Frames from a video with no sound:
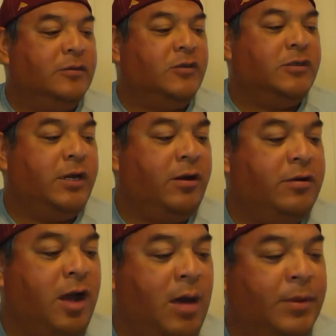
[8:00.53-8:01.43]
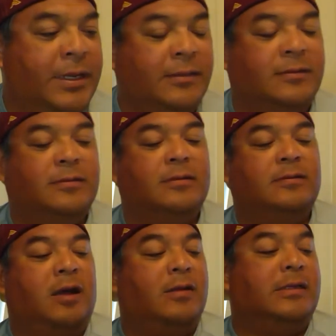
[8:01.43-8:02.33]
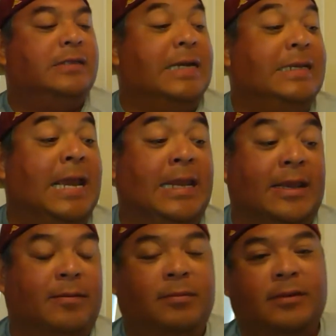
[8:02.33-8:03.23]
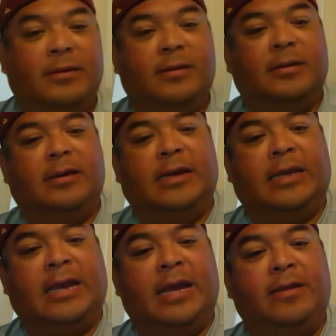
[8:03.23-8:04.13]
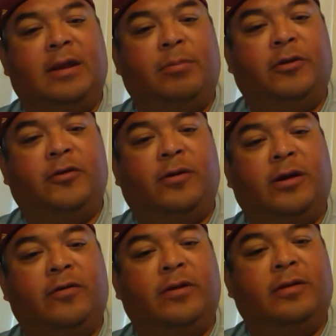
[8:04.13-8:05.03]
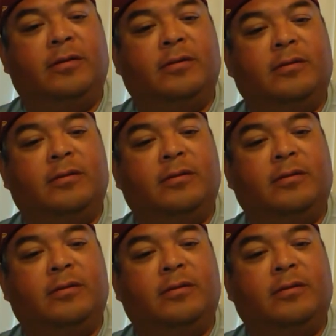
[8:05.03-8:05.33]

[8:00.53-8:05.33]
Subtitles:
Sheer Dominance Titanium, and again, number 200.